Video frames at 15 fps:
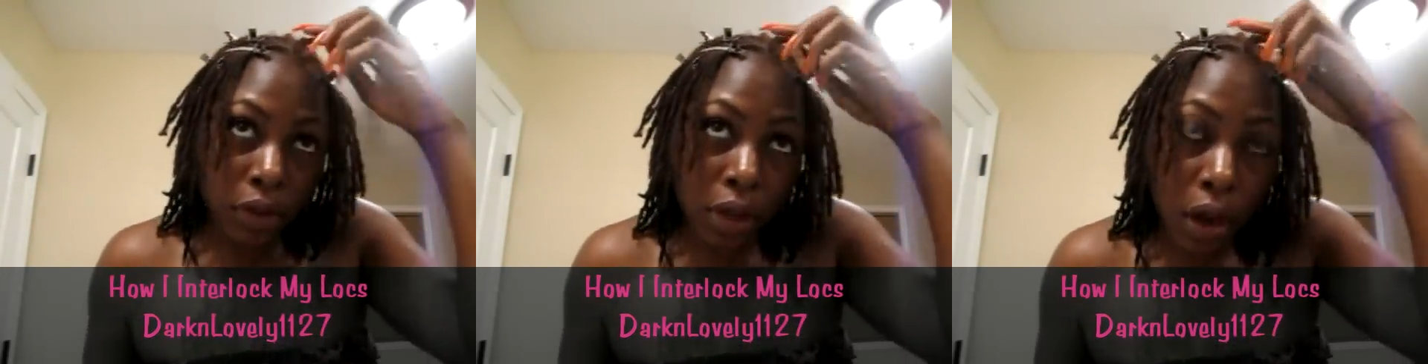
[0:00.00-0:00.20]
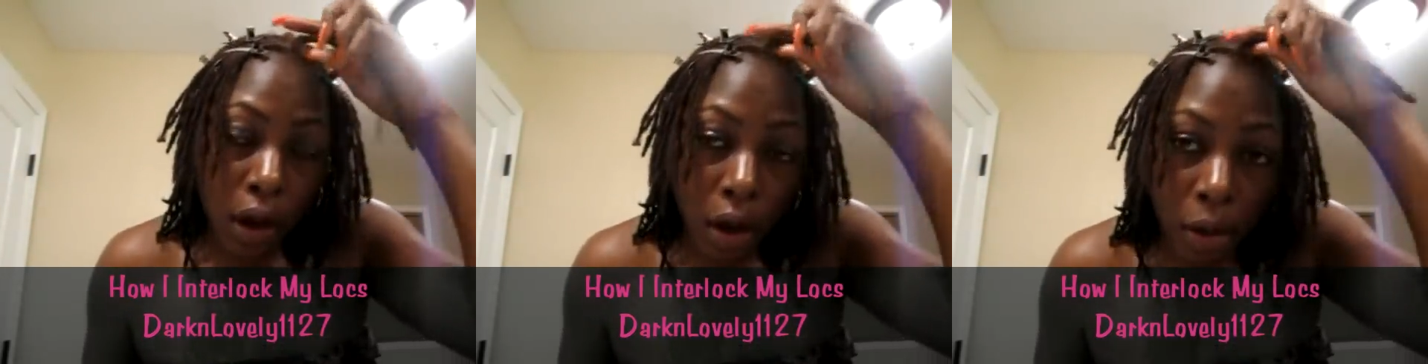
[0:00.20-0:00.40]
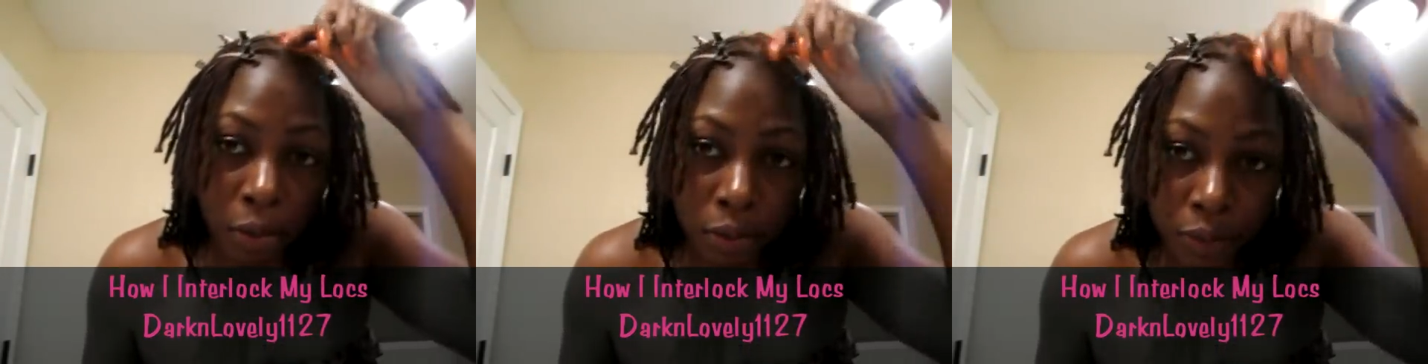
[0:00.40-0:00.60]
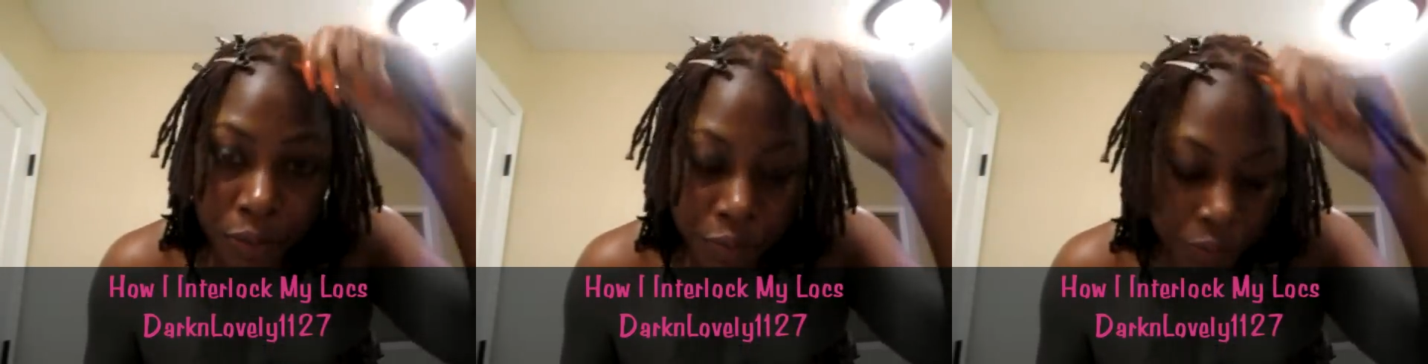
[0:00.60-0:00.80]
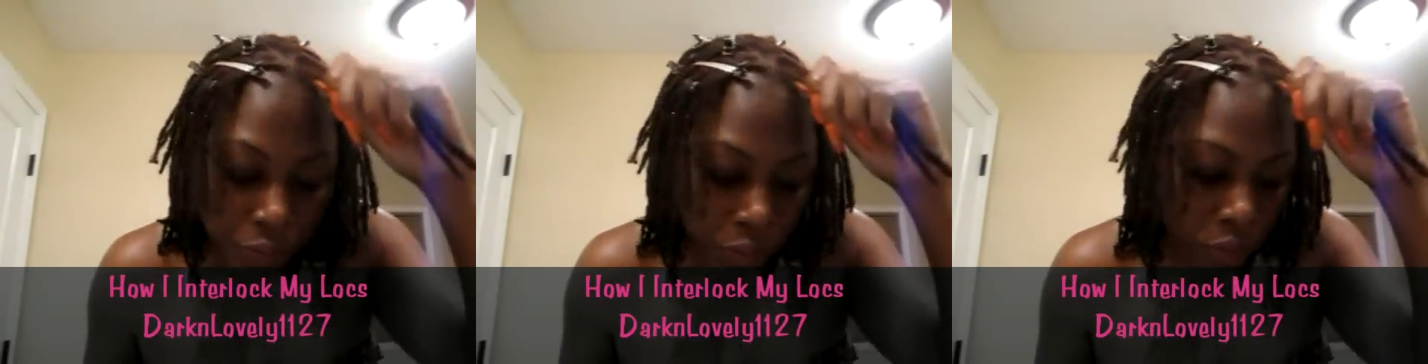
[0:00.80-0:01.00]
Um,
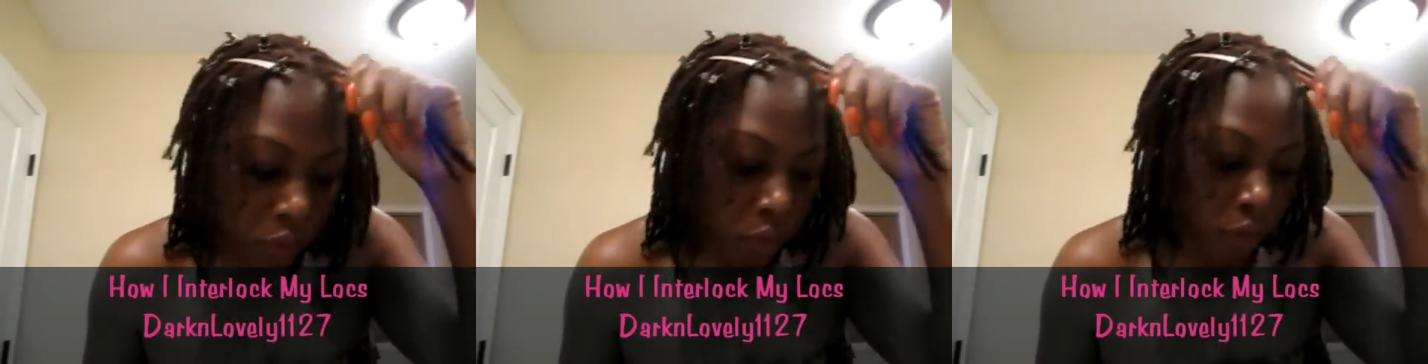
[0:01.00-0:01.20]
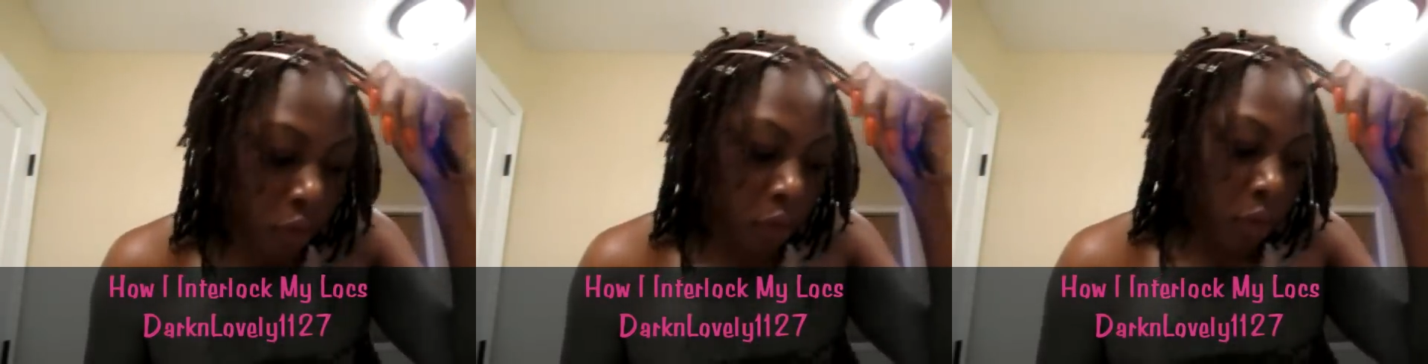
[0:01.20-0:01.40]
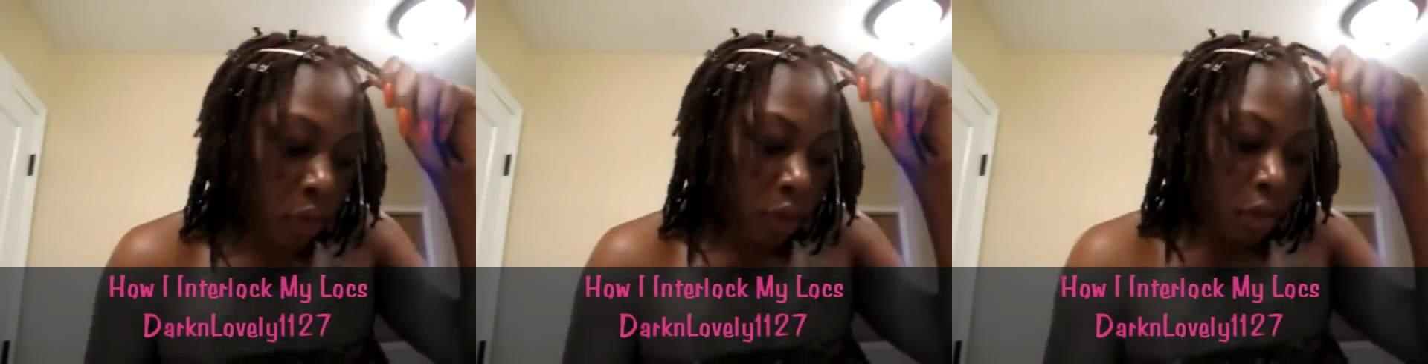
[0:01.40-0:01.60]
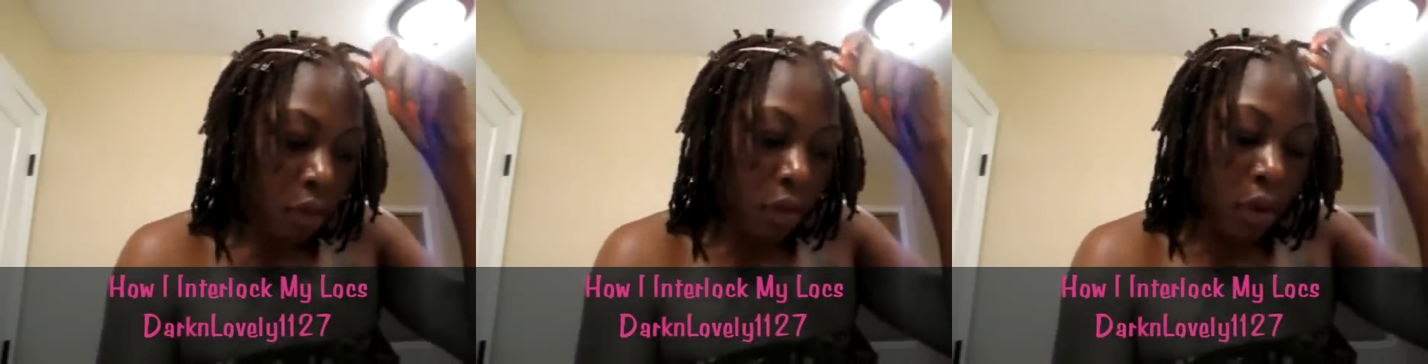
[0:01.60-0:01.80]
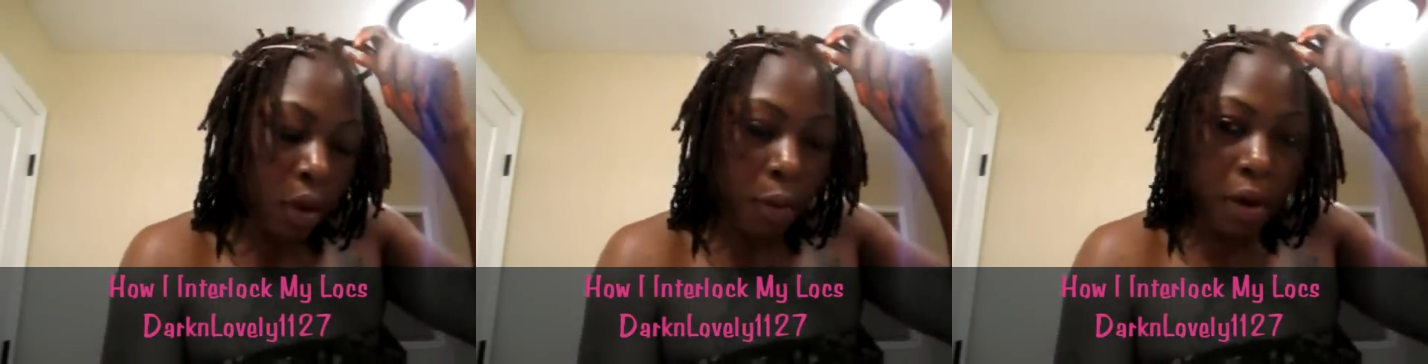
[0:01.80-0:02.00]

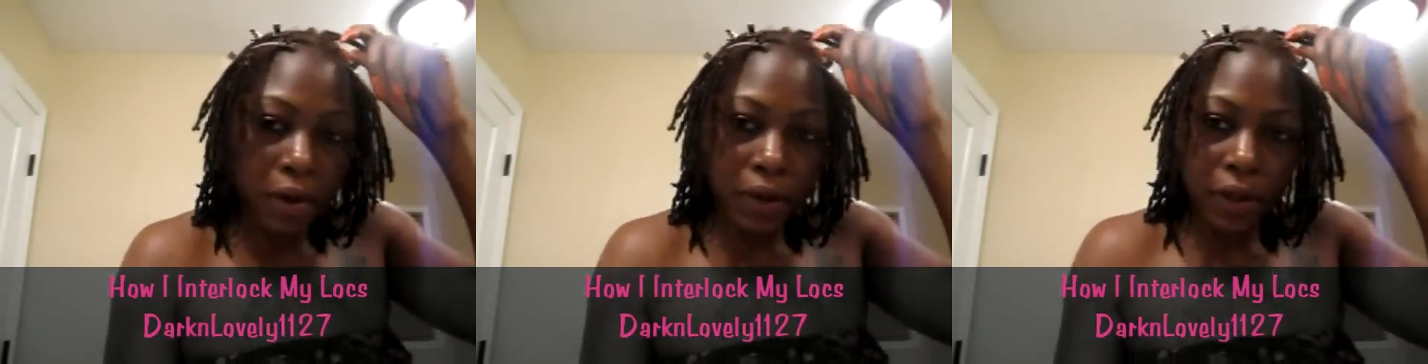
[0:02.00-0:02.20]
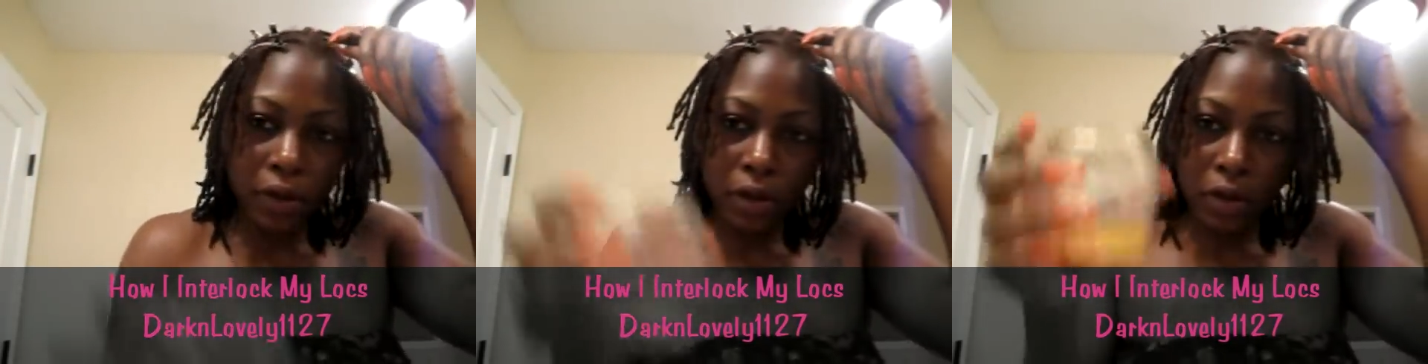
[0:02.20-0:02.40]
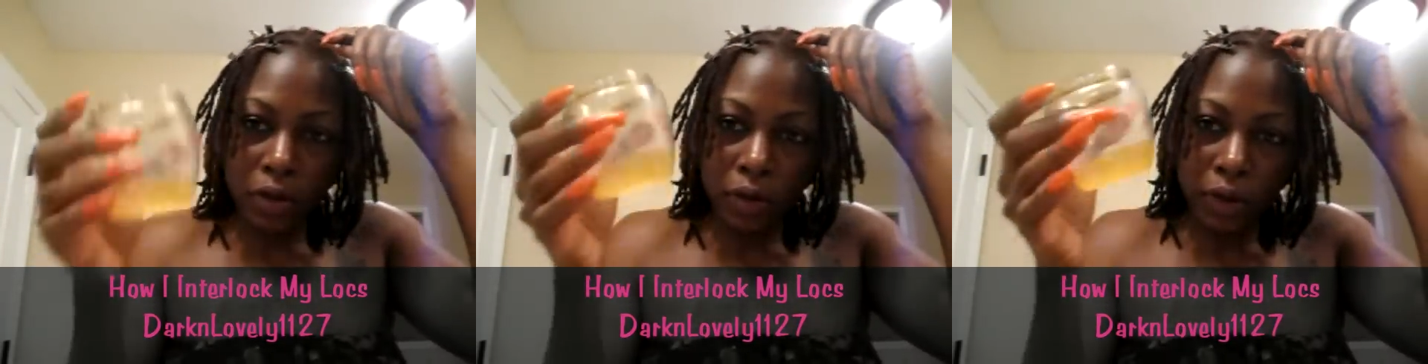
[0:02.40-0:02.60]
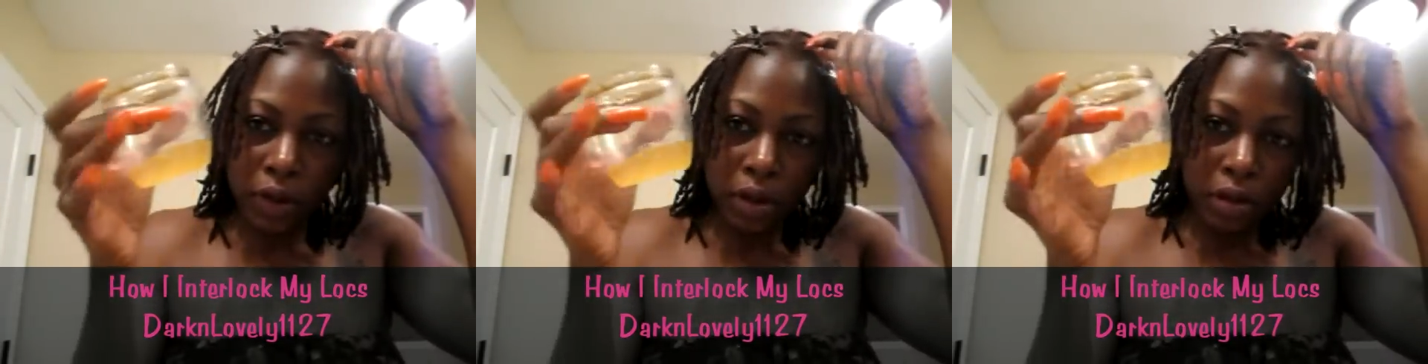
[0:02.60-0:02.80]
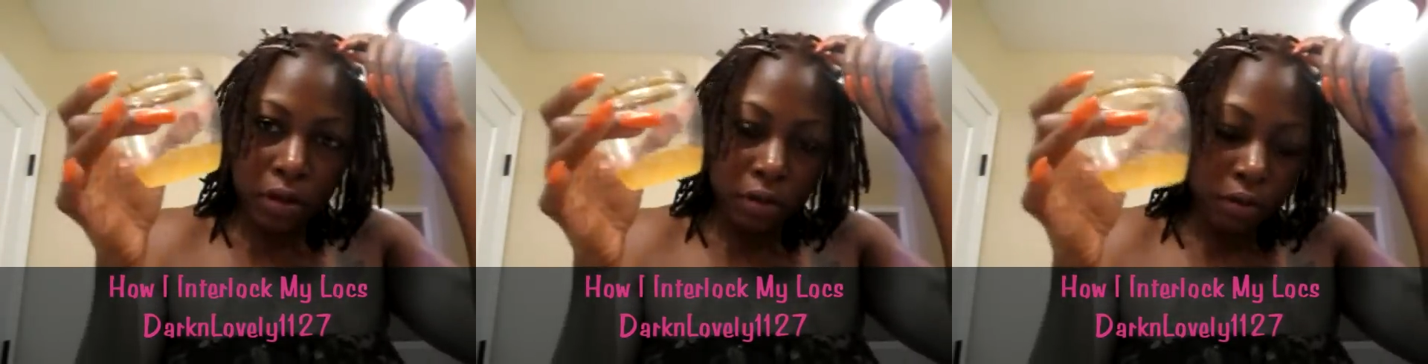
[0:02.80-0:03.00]
I'm also
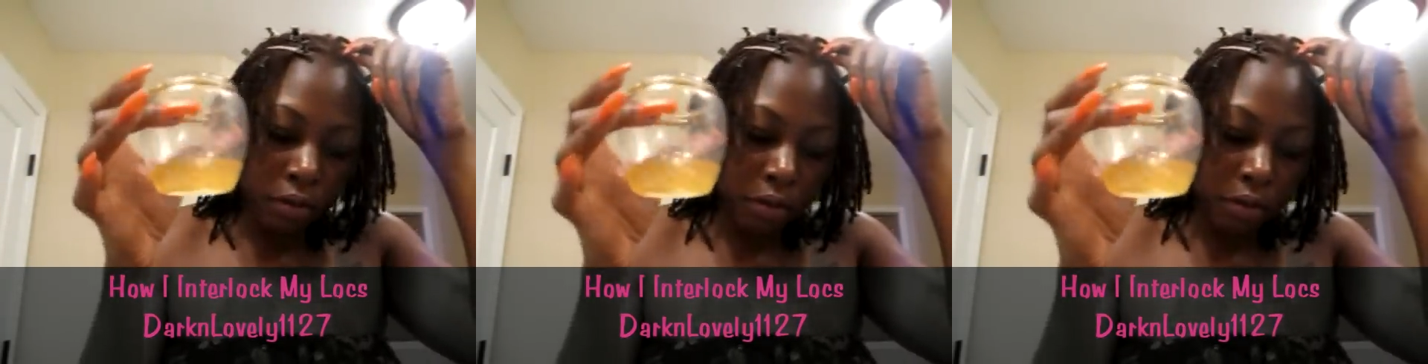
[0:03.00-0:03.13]
using